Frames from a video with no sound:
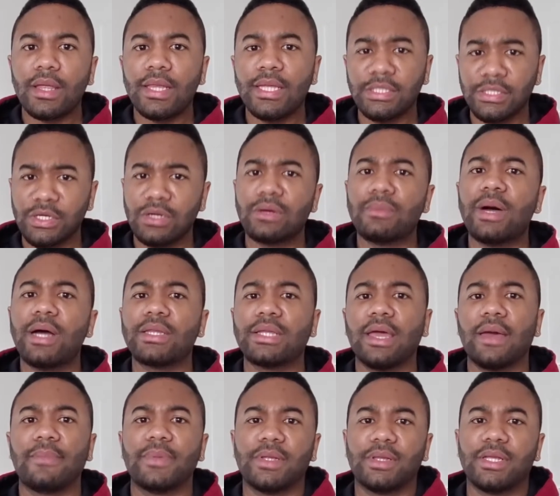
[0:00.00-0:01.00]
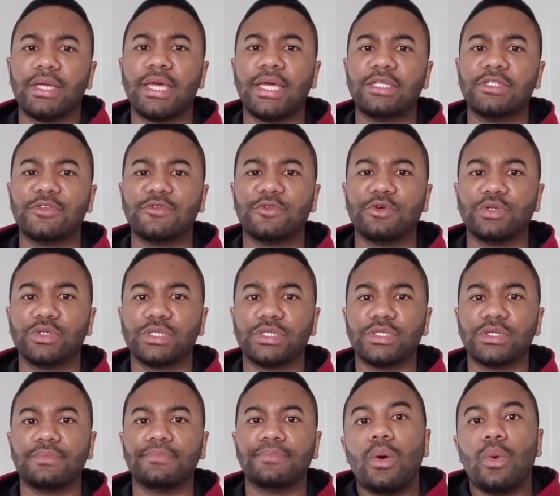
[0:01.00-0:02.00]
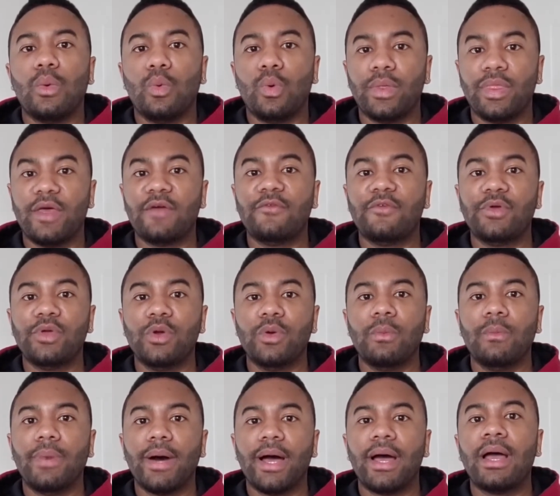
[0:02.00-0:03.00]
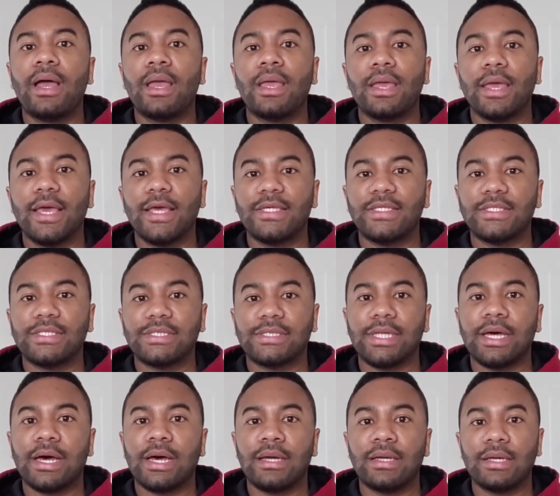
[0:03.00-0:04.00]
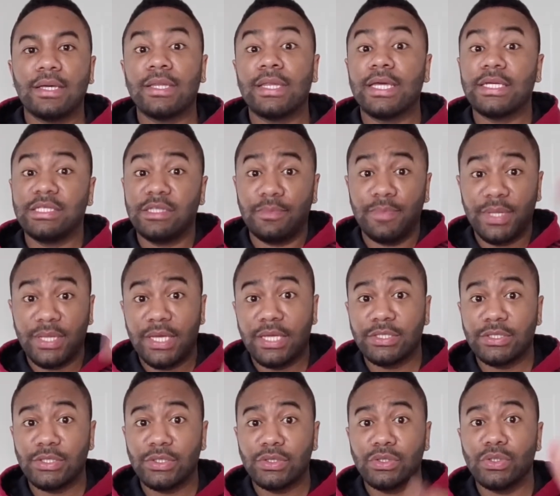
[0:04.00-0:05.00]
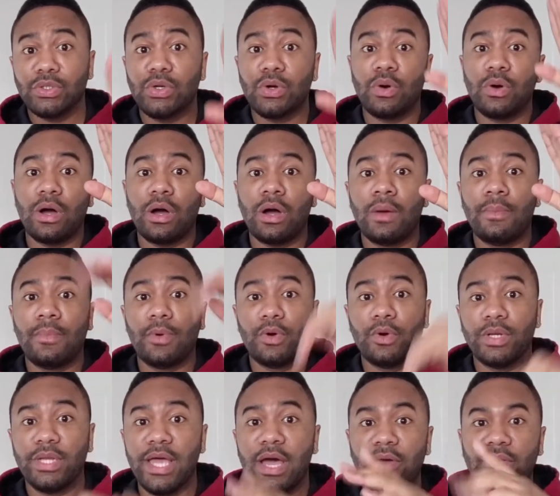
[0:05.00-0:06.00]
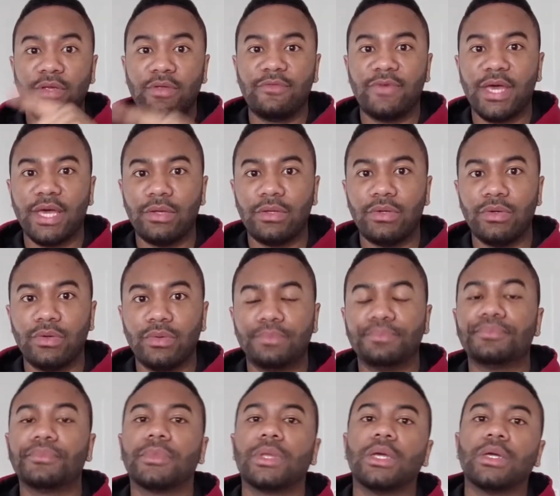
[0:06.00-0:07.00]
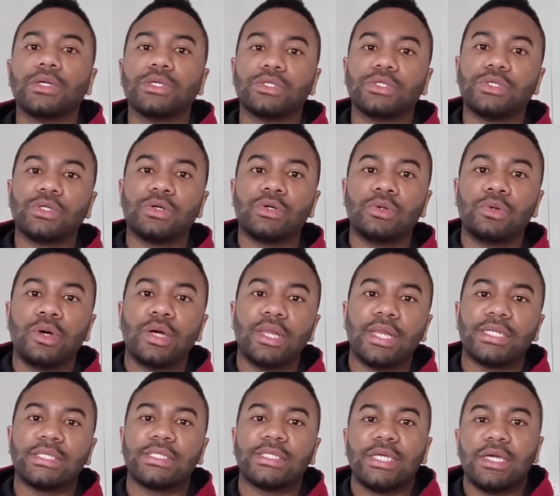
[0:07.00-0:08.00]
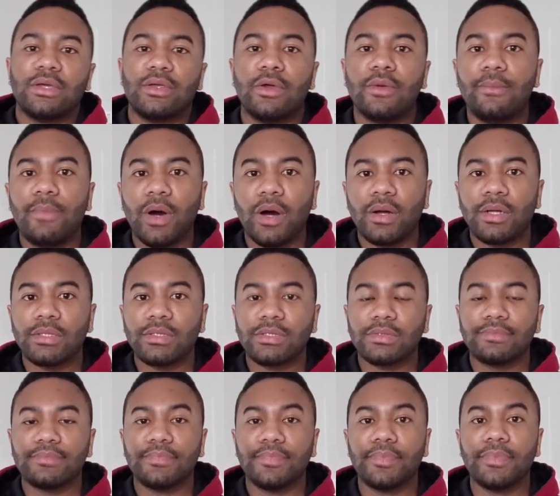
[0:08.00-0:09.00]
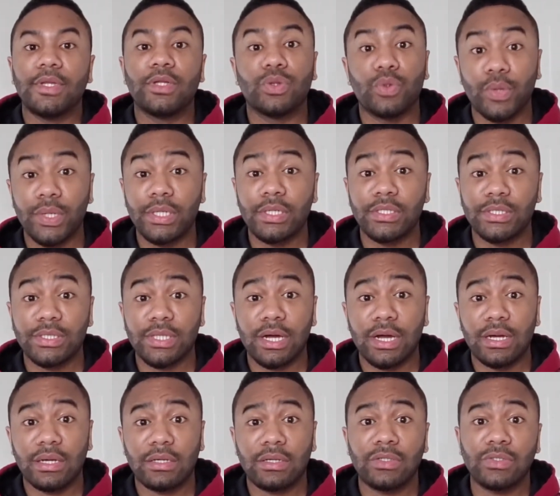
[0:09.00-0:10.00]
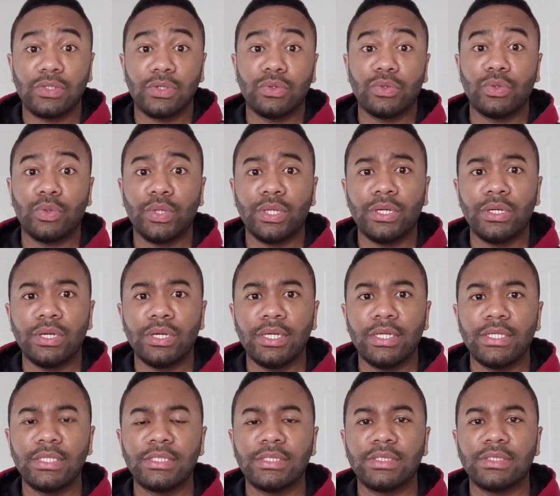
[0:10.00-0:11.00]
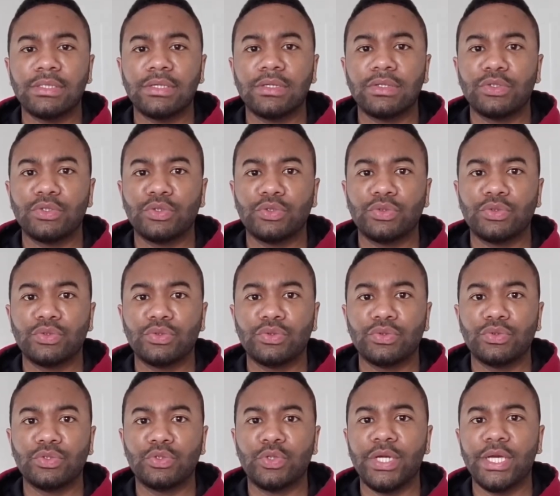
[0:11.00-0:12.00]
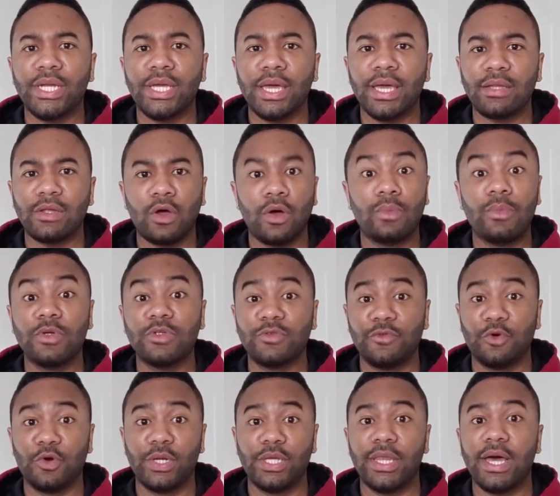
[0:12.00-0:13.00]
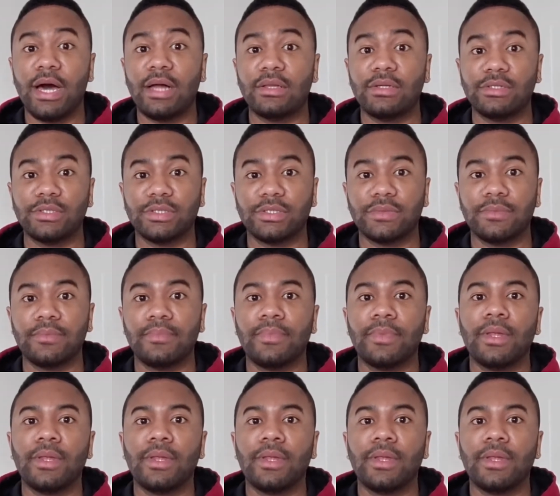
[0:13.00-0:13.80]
Let's talk about capital gains first. Whenever you buy a stock, it has the potential to go up or down in value. So let's say you bought the Twitter stock. So Twitter is trading at almost forty dollars.